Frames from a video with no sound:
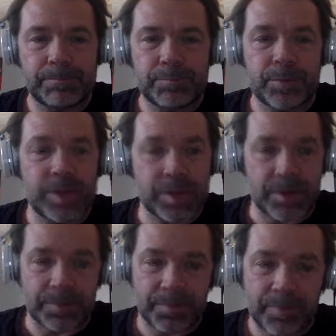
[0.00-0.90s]

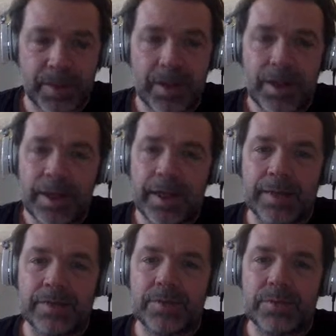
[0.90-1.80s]
precision.
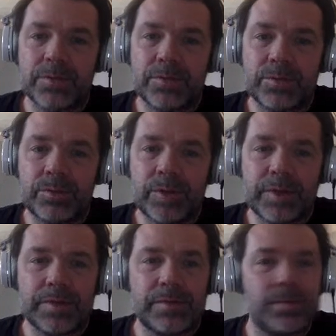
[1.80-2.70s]
And
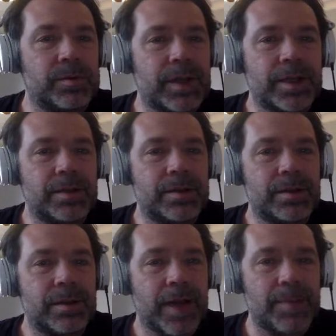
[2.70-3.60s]
what then
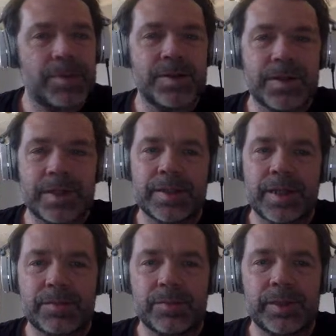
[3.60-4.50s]
happens is
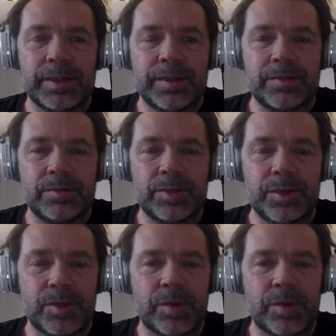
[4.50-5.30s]
that we sort